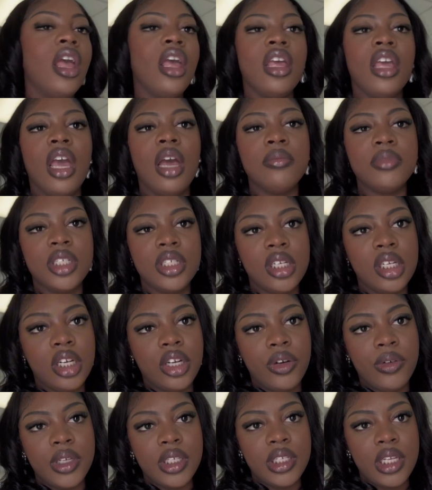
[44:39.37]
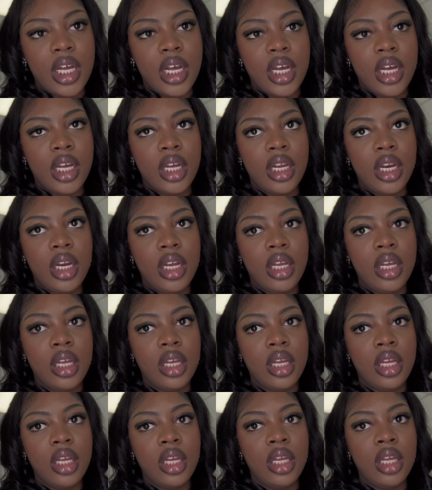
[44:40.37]
yeah, I'm just gonna go inside
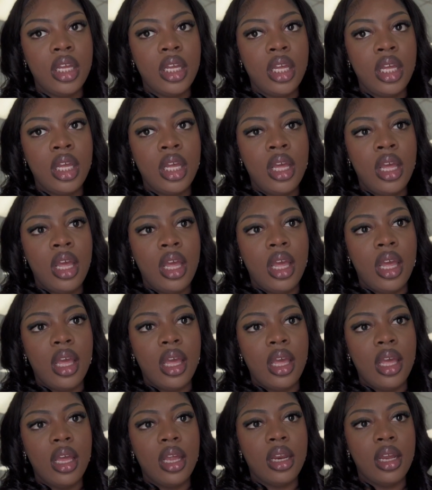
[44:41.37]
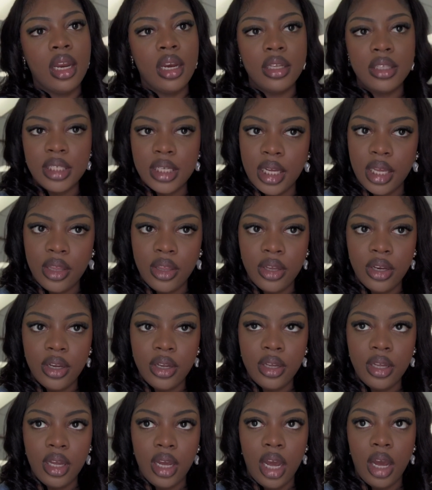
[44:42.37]
and get it together.
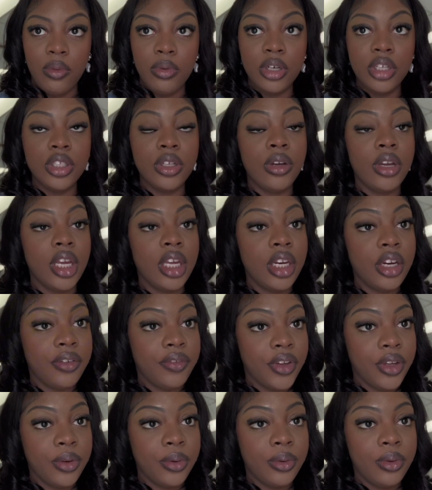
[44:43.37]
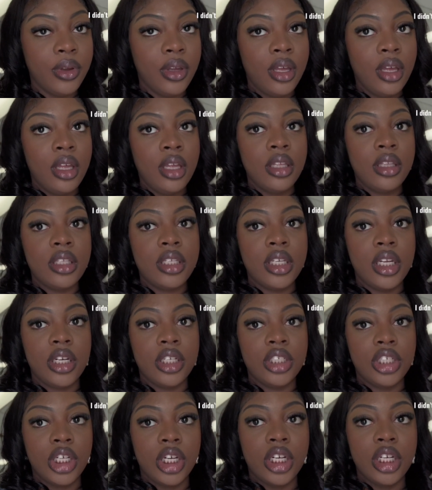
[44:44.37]
I wanna do an interview to the
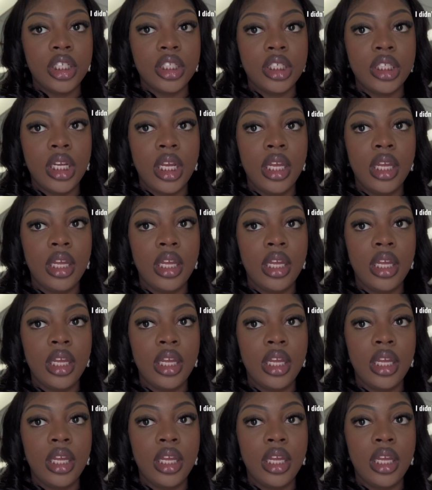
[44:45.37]
church